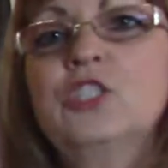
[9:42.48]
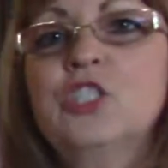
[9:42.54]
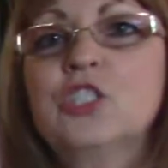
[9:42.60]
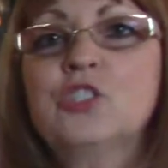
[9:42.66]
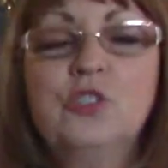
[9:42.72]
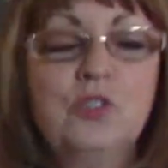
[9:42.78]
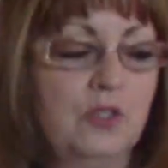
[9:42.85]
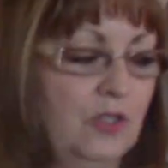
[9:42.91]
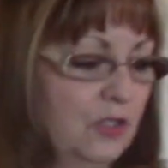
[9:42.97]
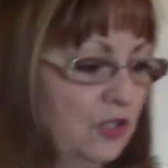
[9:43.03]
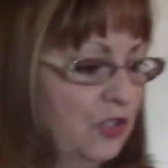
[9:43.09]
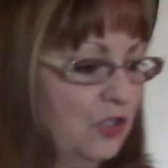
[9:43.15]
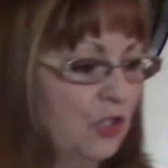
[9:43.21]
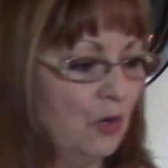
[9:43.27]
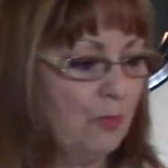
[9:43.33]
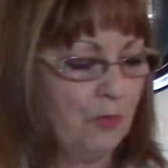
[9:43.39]
just
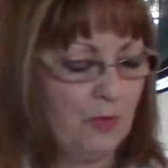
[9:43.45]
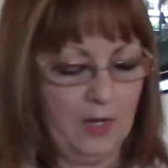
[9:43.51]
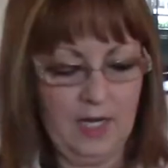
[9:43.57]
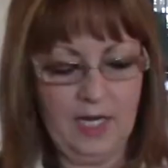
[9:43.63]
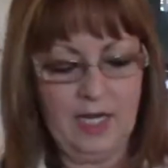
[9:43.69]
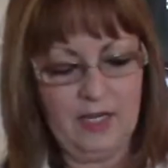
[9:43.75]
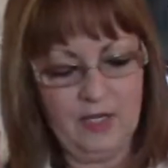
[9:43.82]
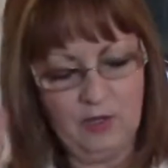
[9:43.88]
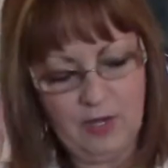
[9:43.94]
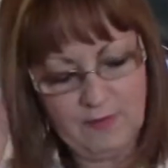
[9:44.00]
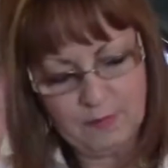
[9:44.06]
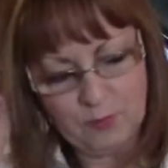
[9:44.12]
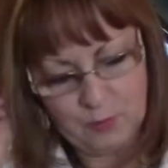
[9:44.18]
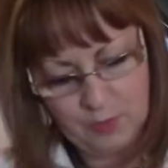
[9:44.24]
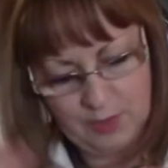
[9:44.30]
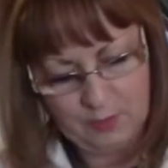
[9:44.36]
so pretty. You have
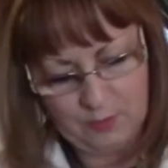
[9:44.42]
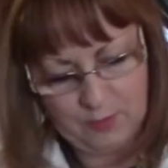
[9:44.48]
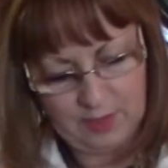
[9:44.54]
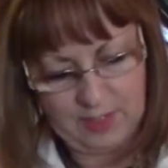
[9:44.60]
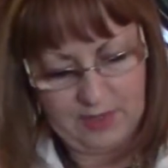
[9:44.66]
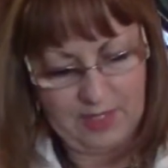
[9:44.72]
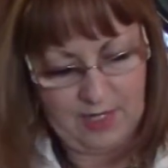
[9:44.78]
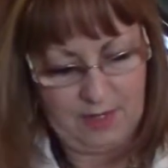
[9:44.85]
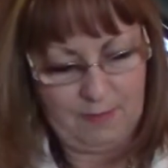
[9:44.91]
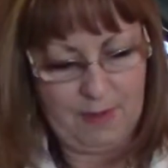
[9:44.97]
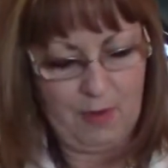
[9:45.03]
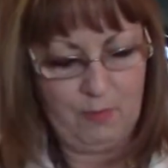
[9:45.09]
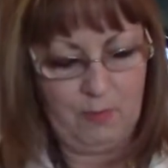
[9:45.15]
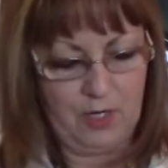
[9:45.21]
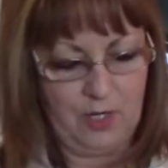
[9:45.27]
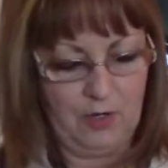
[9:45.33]
to really, really think
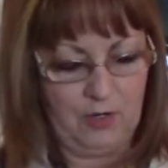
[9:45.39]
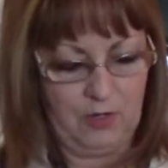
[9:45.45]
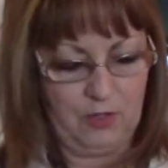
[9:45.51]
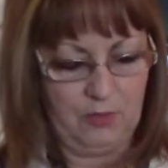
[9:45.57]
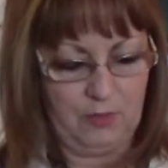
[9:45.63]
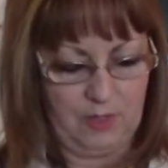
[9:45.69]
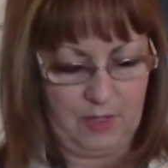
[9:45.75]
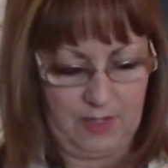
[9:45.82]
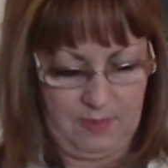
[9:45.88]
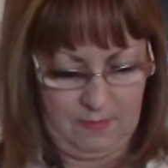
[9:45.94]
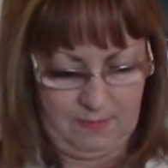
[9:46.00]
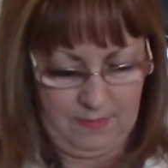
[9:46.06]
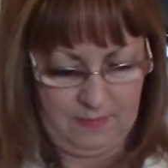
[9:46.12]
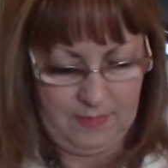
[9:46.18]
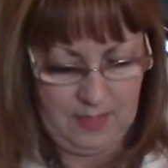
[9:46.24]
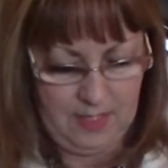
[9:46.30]
about what you're going to do with it.
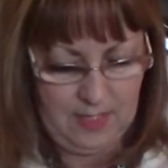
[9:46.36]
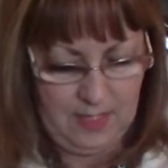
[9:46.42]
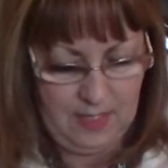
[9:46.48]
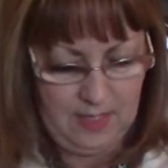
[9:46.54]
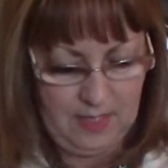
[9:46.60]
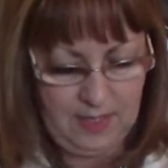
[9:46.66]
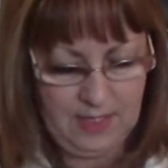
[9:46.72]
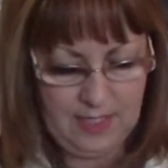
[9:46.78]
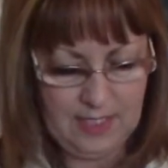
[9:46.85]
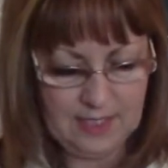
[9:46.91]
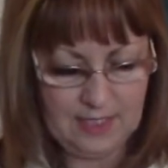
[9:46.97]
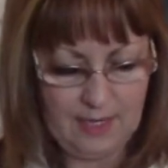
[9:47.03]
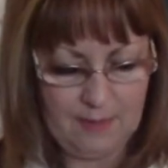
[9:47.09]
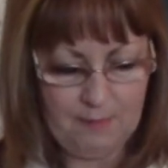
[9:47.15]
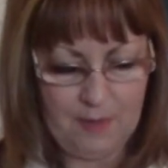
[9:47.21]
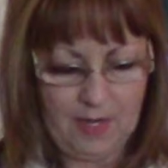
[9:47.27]
This,
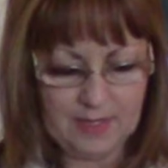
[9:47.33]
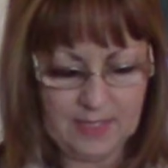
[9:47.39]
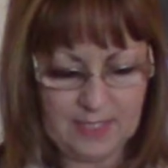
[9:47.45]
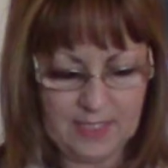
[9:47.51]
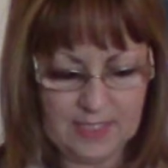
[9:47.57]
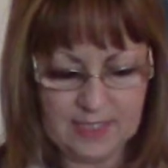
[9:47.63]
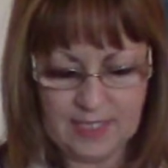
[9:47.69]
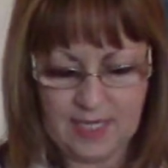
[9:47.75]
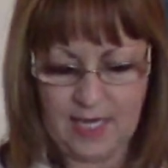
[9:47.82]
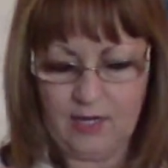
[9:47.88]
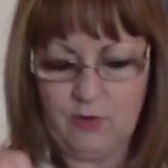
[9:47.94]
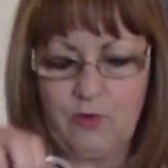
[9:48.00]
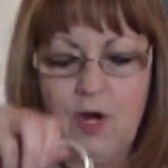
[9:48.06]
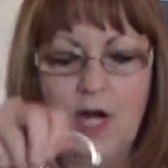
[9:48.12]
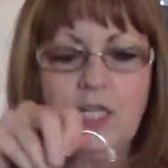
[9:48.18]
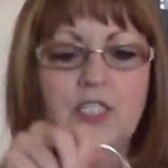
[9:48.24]
I bought this at a
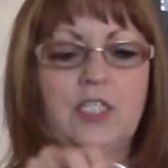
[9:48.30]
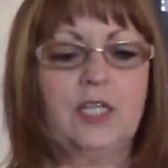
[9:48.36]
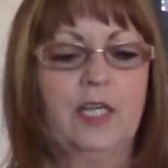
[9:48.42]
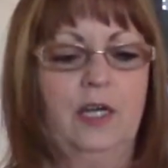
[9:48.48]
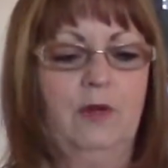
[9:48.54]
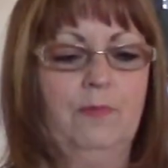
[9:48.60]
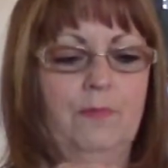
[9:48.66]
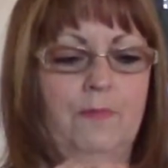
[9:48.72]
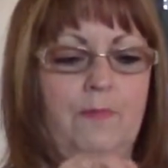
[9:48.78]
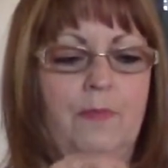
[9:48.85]
garage sale,